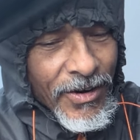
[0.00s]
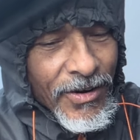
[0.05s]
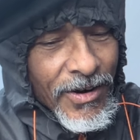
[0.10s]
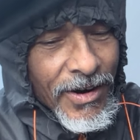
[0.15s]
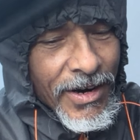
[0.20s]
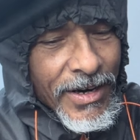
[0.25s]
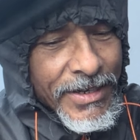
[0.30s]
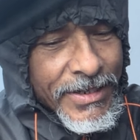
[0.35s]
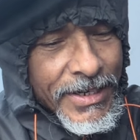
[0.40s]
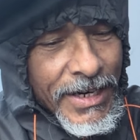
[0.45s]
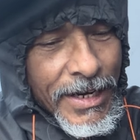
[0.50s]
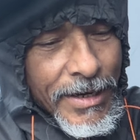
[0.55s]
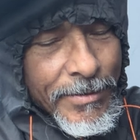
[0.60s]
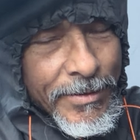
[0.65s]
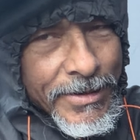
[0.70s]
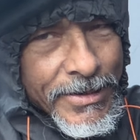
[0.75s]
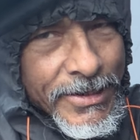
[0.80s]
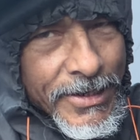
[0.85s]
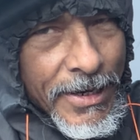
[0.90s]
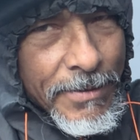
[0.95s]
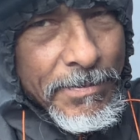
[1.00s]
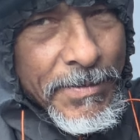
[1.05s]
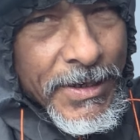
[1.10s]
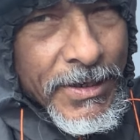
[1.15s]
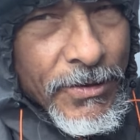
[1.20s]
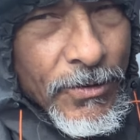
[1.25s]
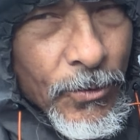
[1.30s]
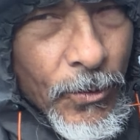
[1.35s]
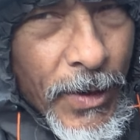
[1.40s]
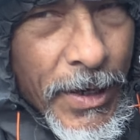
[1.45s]
a hard time
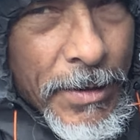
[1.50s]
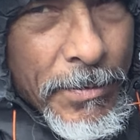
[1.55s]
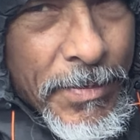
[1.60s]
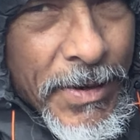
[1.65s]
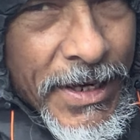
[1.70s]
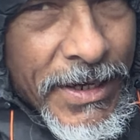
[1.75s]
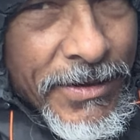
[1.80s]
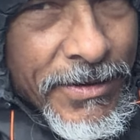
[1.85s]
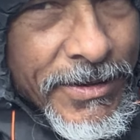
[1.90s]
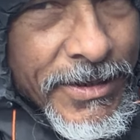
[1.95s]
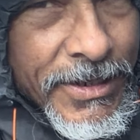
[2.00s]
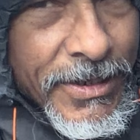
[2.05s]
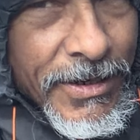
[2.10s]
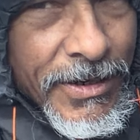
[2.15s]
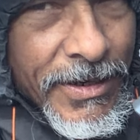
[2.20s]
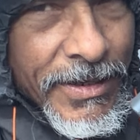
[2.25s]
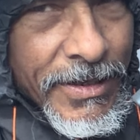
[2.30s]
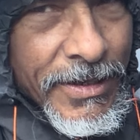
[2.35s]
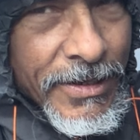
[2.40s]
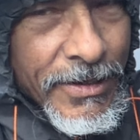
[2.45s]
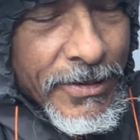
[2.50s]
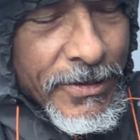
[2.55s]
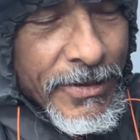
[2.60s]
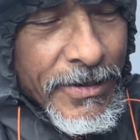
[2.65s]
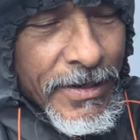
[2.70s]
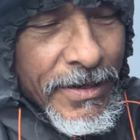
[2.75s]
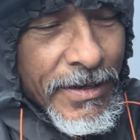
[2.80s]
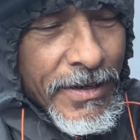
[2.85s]
accepting the weight penalty on this.